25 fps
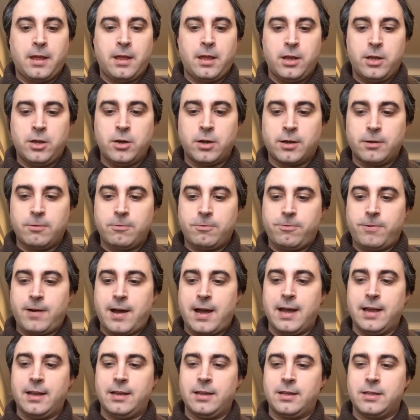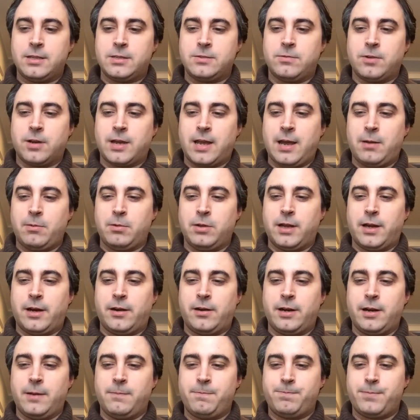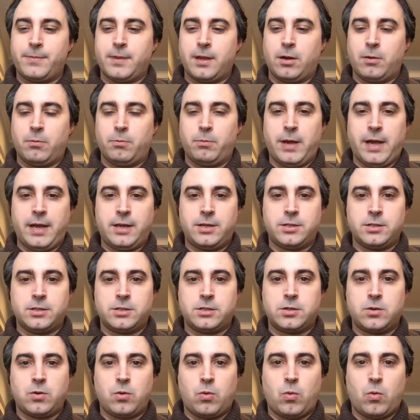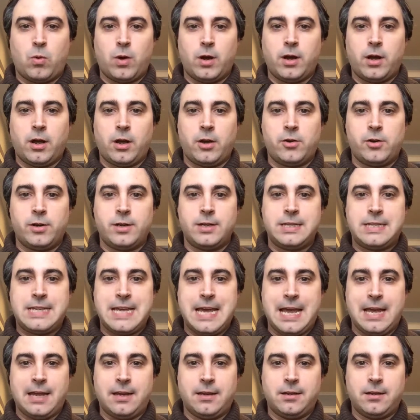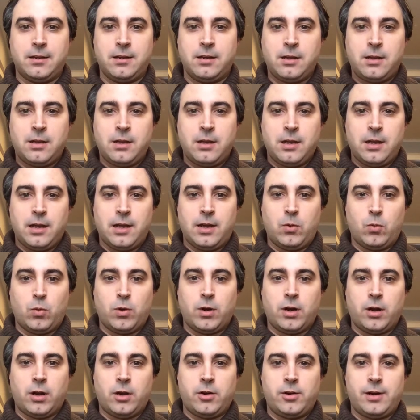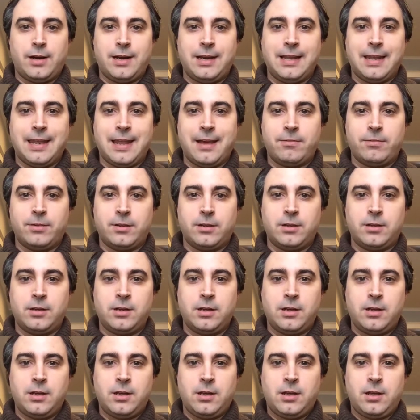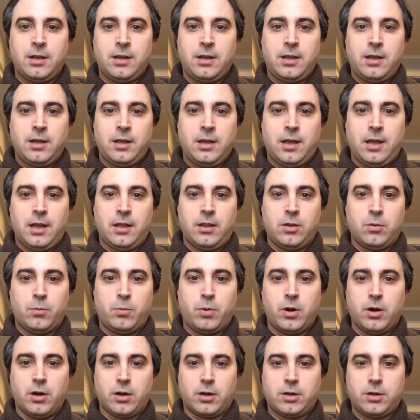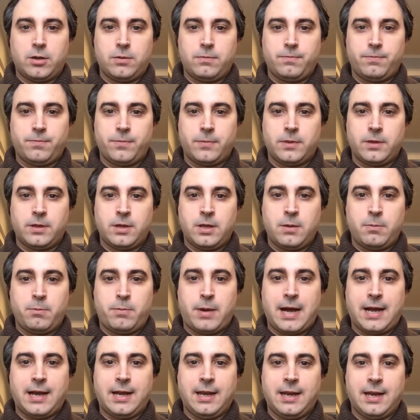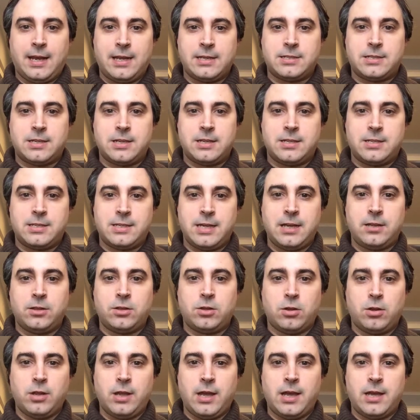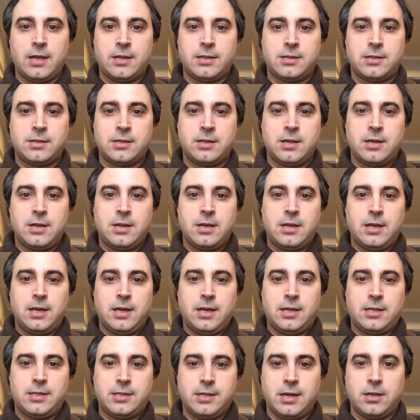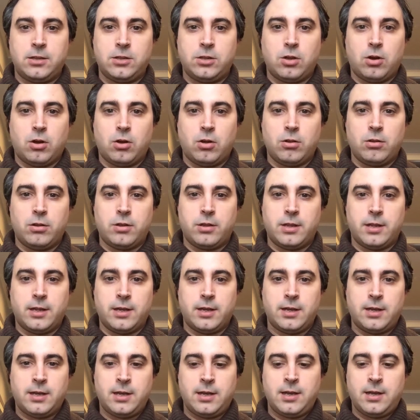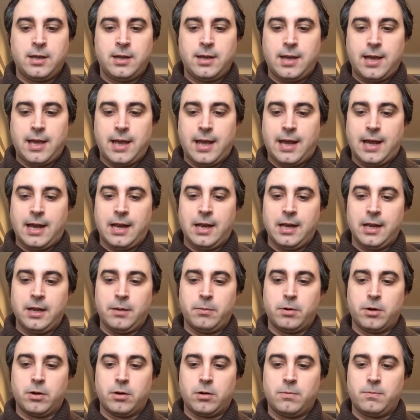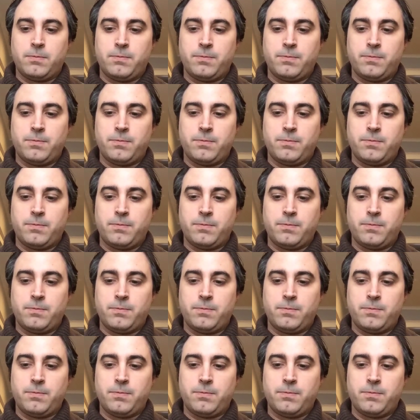You can find this vocabulary on pages 110 and 111 in the book, páginas 110 y 111 en el libro.